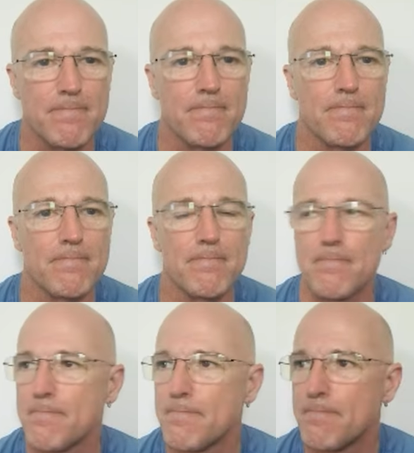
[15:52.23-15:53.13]

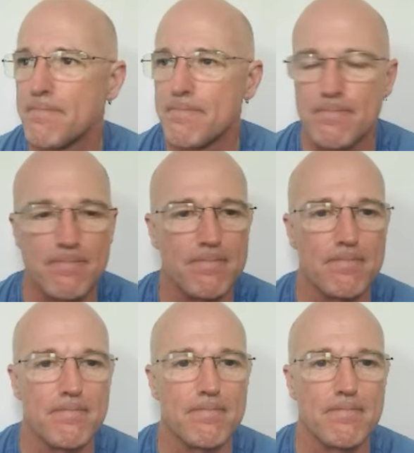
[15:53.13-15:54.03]

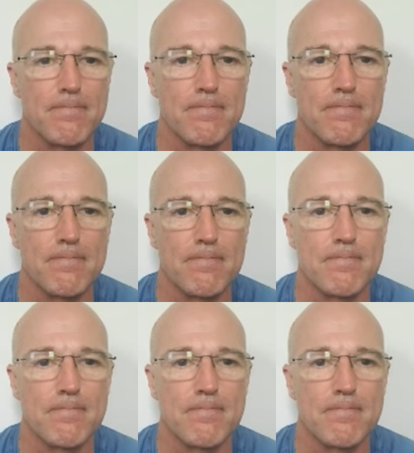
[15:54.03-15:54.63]
[no speech]